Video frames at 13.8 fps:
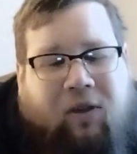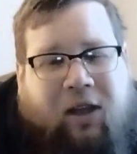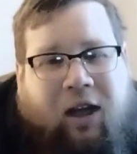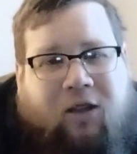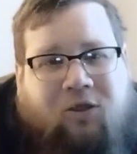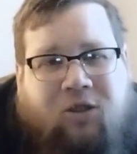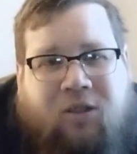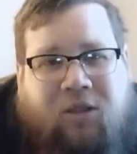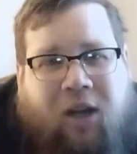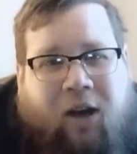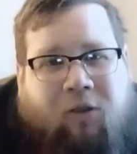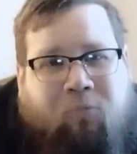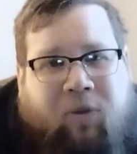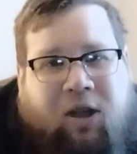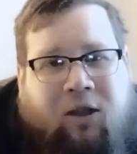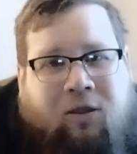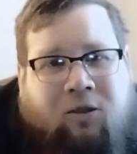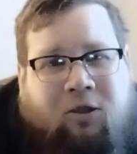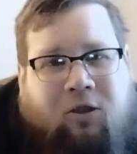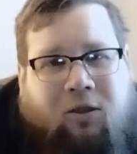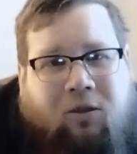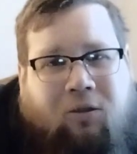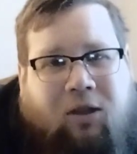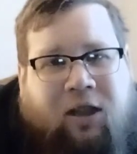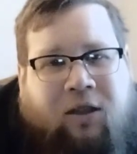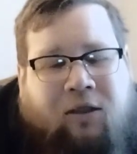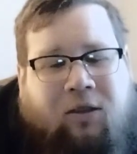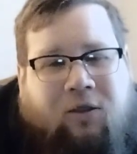That's just how being a girl
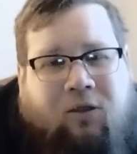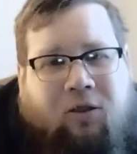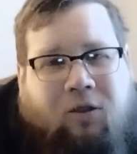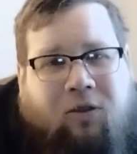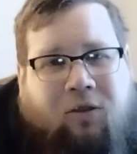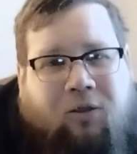is.